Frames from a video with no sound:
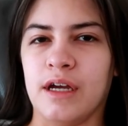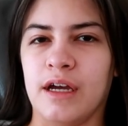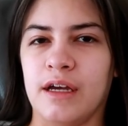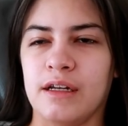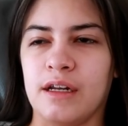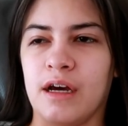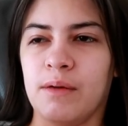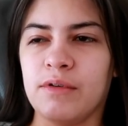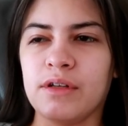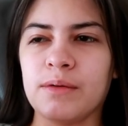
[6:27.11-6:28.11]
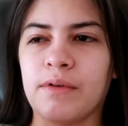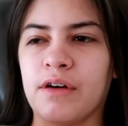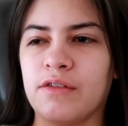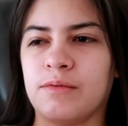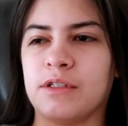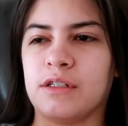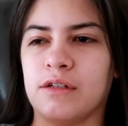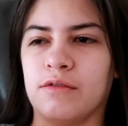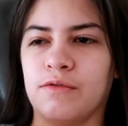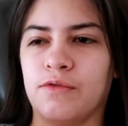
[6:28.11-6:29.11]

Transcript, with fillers: and I'm really proud of myself